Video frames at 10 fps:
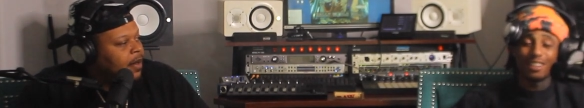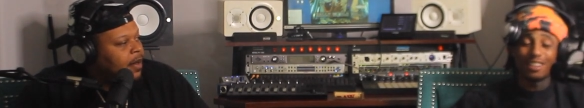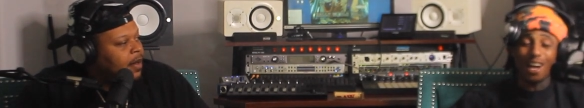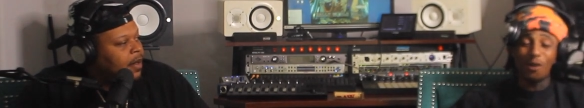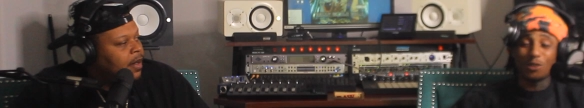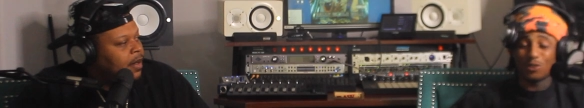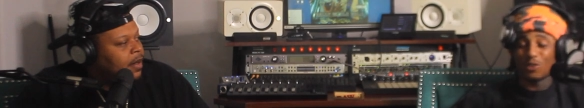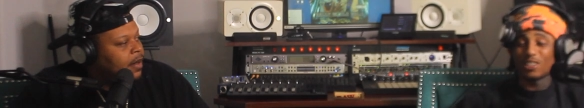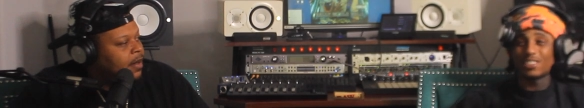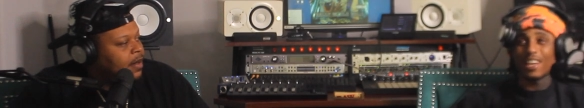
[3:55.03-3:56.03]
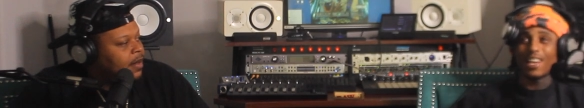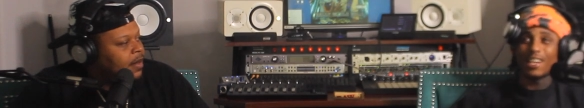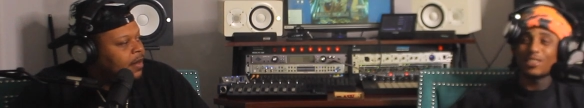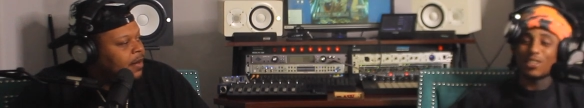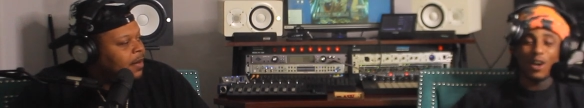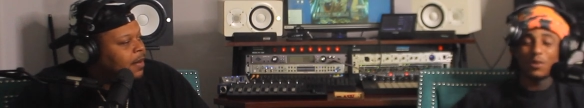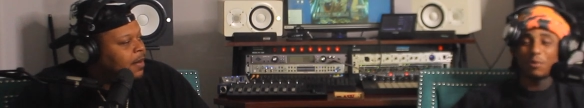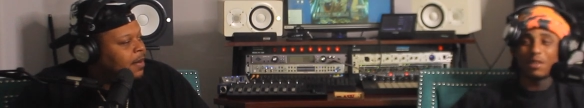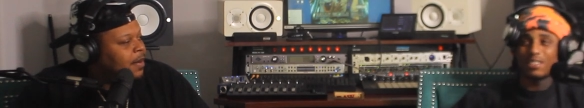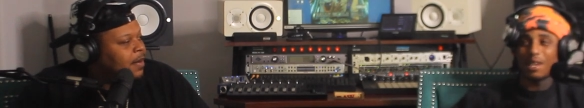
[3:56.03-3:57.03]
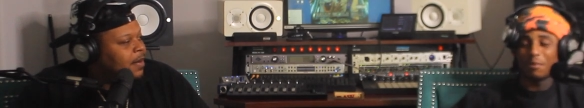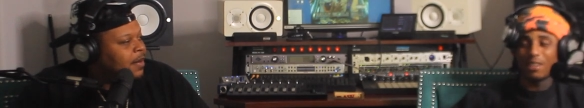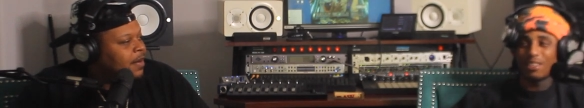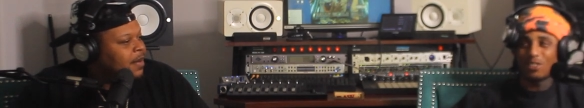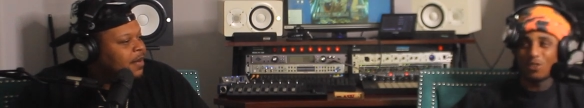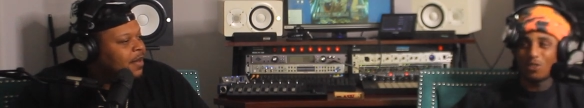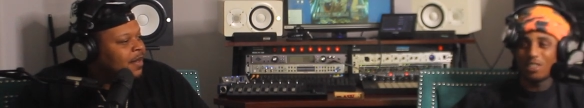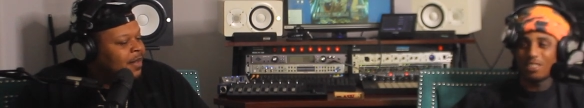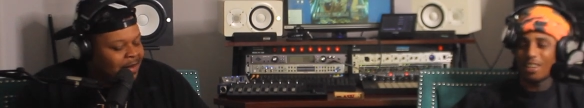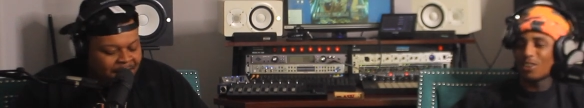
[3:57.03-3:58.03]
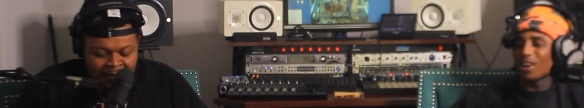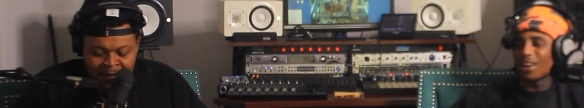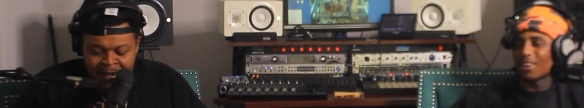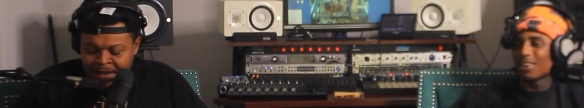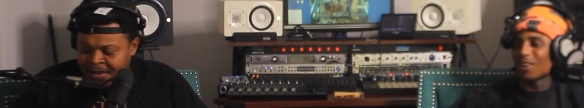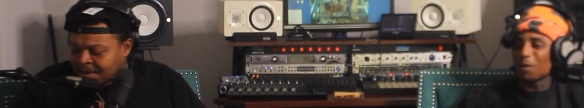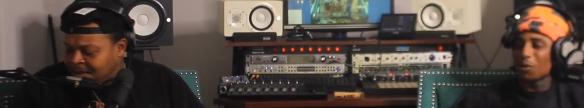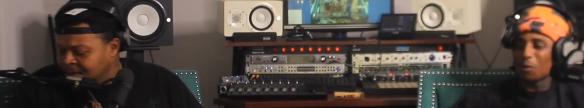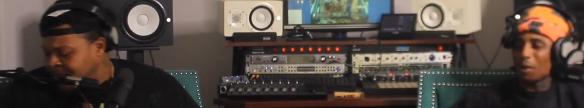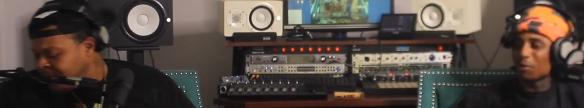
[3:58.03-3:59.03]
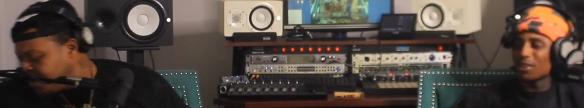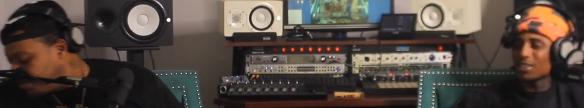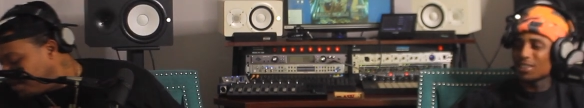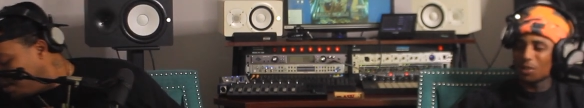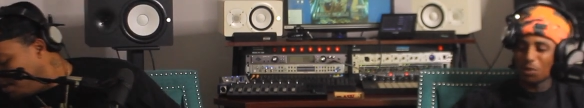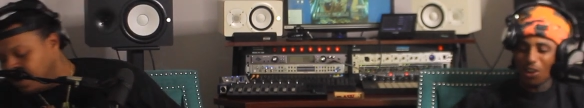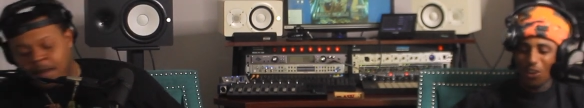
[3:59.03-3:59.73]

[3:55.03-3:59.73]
Speaker 1: Look, I was freestyling. I just always been the type of nigga to just freestyle. You already right. know, I'm with my brother and shit. We